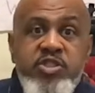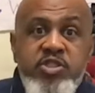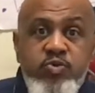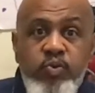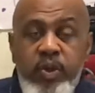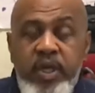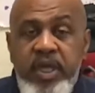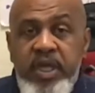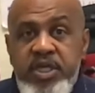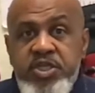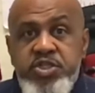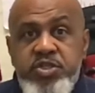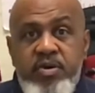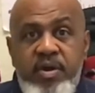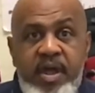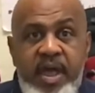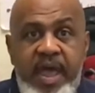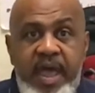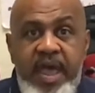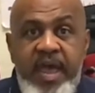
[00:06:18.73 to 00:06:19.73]
swings
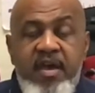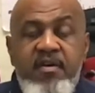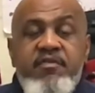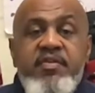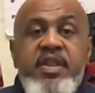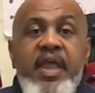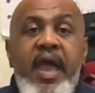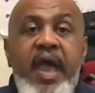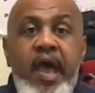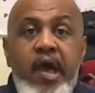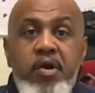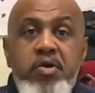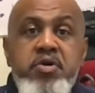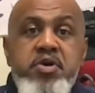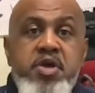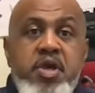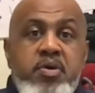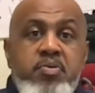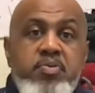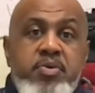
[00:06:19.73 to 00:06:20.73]
you'll have, and the
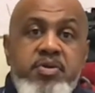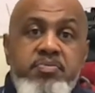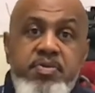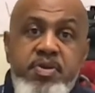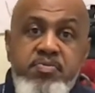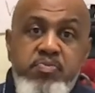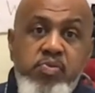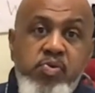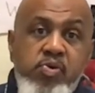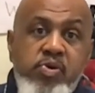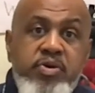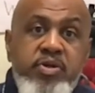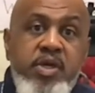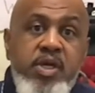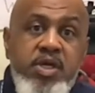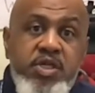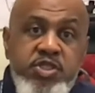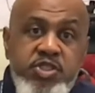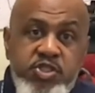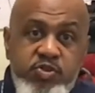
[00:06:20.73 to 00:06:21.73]
outcome would be more
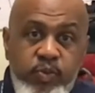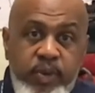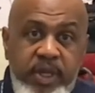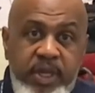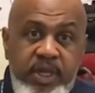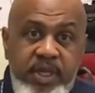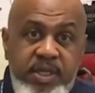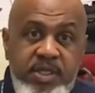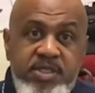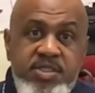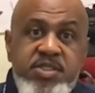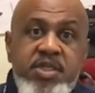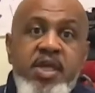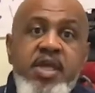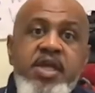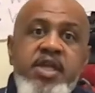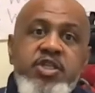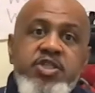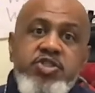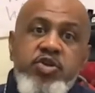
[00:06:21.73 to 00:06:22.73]
swings.
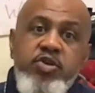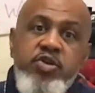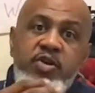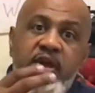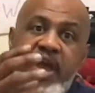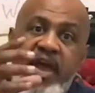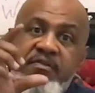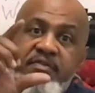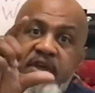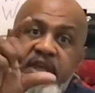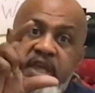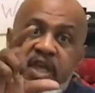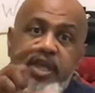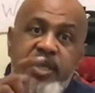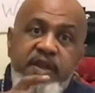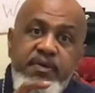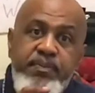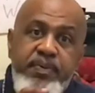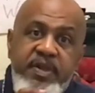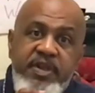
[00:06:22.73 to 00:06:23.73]
So you have an
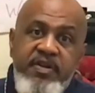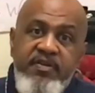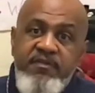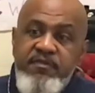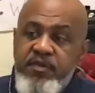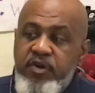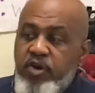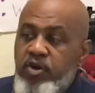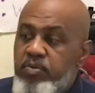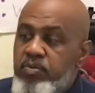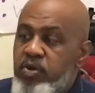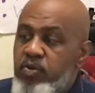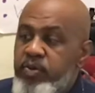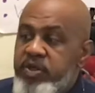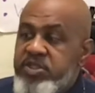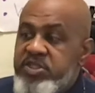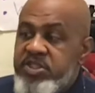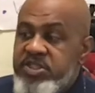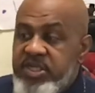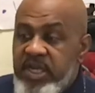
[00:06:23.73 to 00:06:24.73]
independent variable,
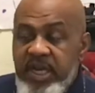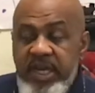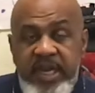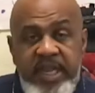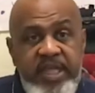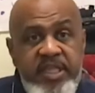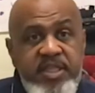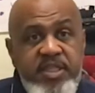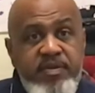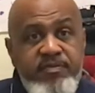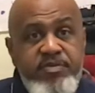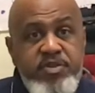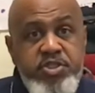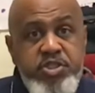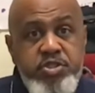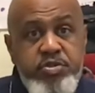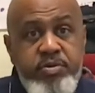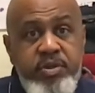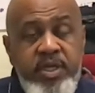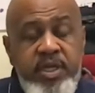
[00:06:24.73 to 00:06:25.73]
which is the length of the
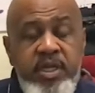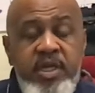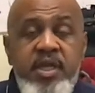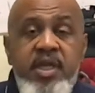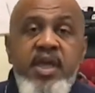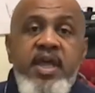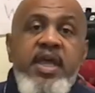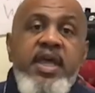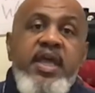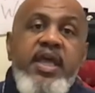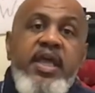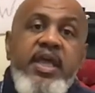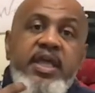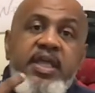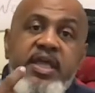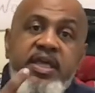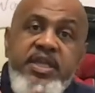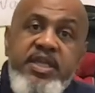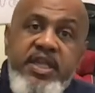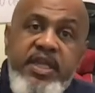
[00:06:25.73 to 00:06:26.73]
string,
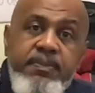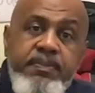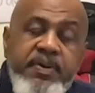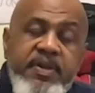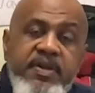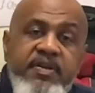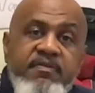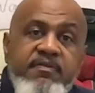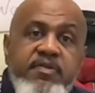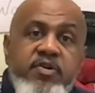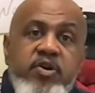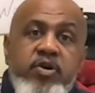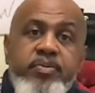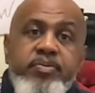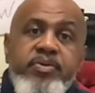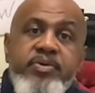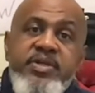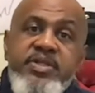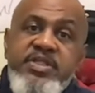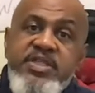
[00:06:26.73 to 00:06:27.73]
and your dependent
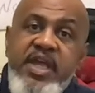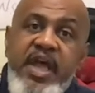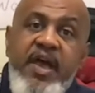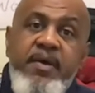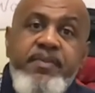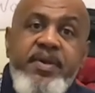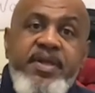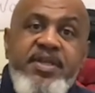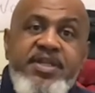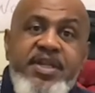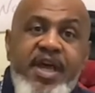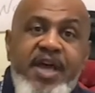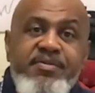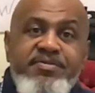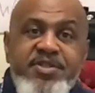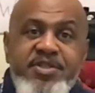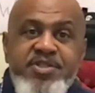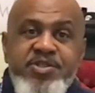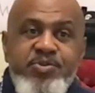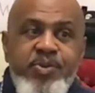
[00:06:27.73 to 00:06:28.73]
variable is how many
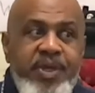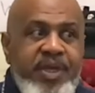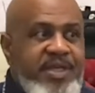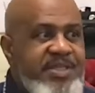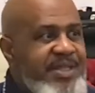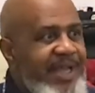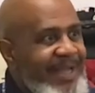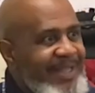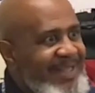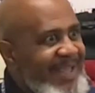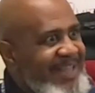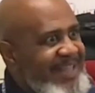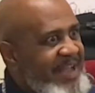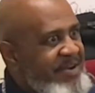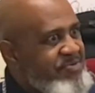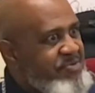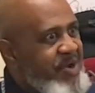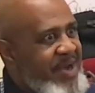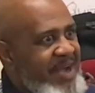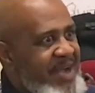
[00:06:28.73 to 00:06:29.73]
times it swings. I think
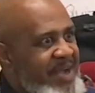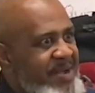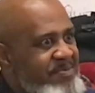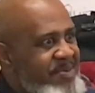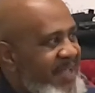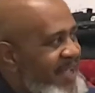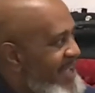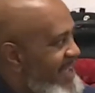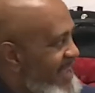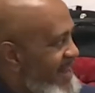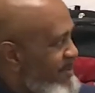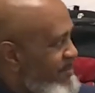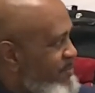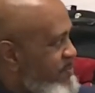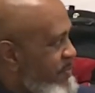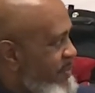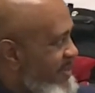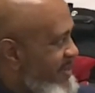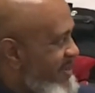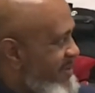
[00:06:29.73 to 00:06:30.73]
that rhymed. That was
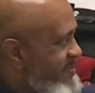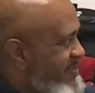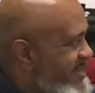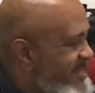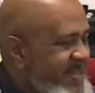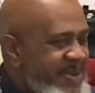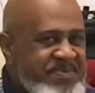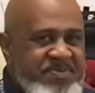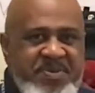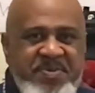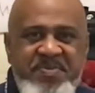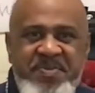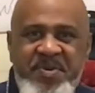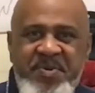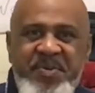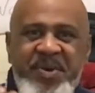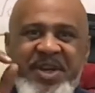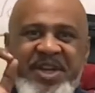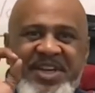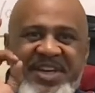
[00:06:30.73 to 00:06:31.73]
pretty good, Ms. Ebram.
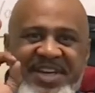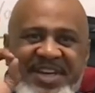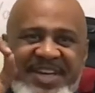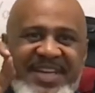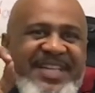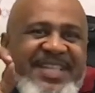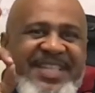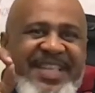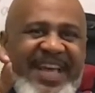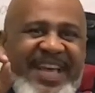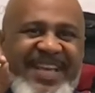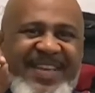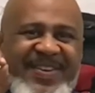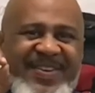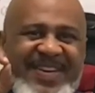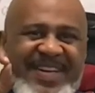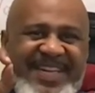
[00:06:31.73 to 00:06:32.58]
We're good. Thank you,